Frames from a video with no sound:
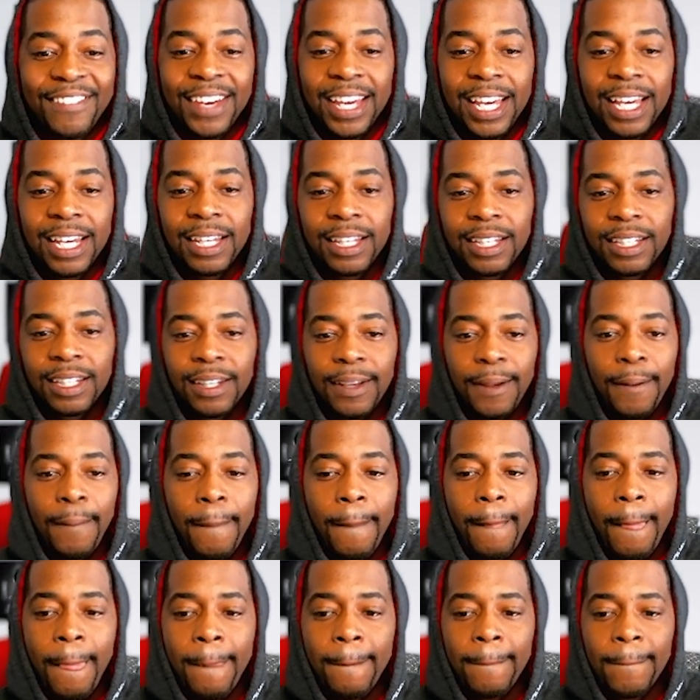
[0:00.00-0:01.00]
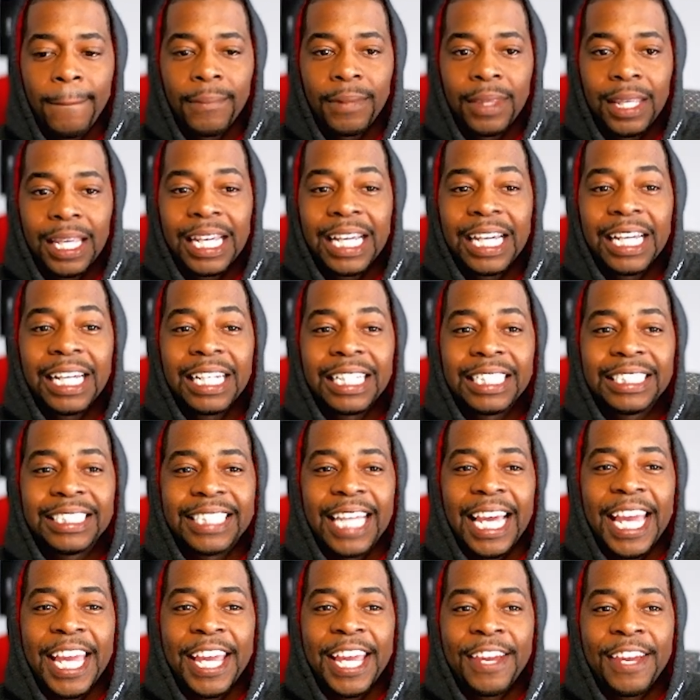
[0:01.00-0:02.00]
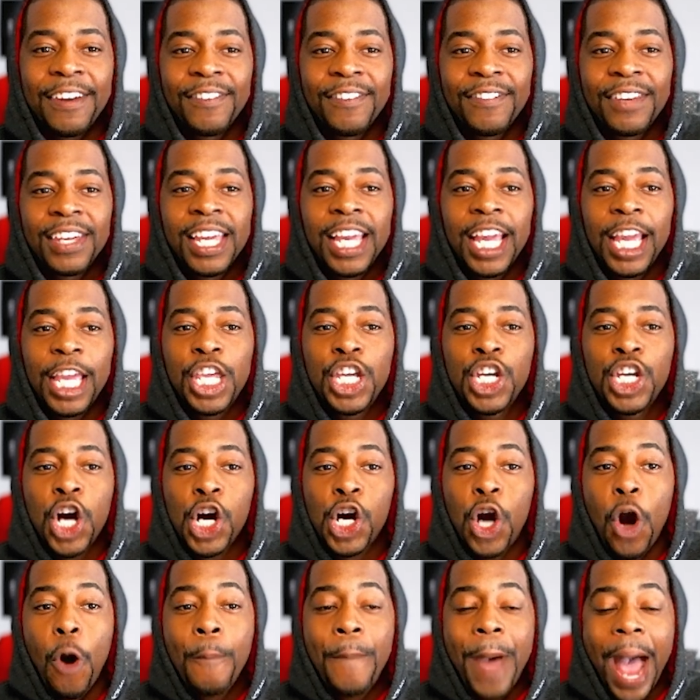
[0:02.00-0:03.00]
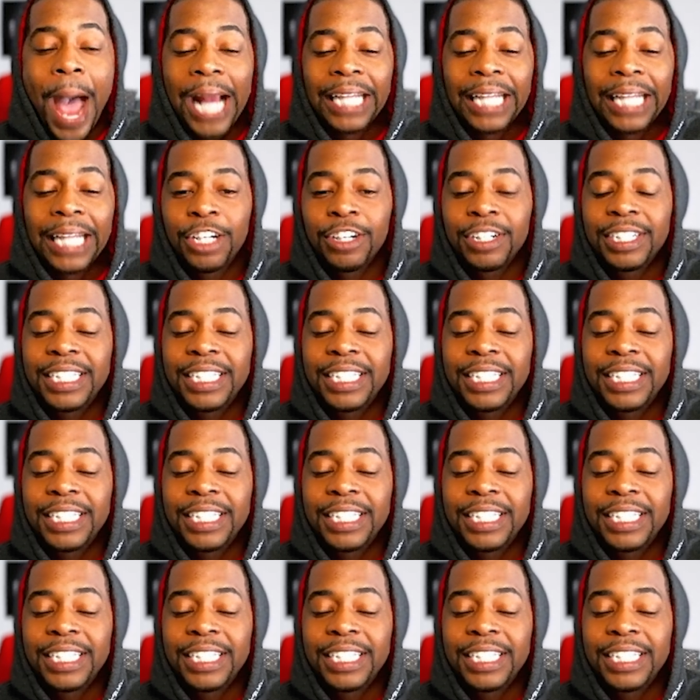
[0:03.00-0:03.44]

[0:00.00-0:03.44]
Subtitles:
it. It'll save. And you're going to go back to your